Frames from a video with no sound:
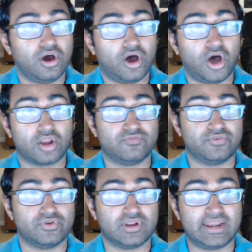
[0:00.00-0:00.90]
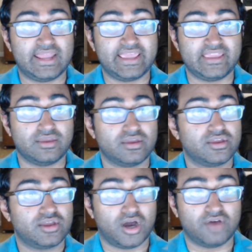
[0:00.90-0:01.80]
Oliver lay
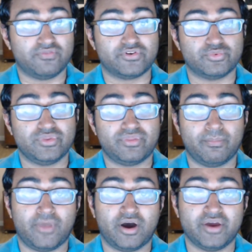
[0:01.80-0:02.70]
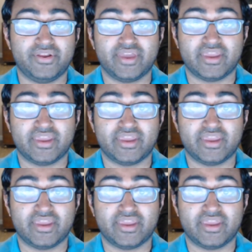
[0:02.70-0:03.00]
covered with mud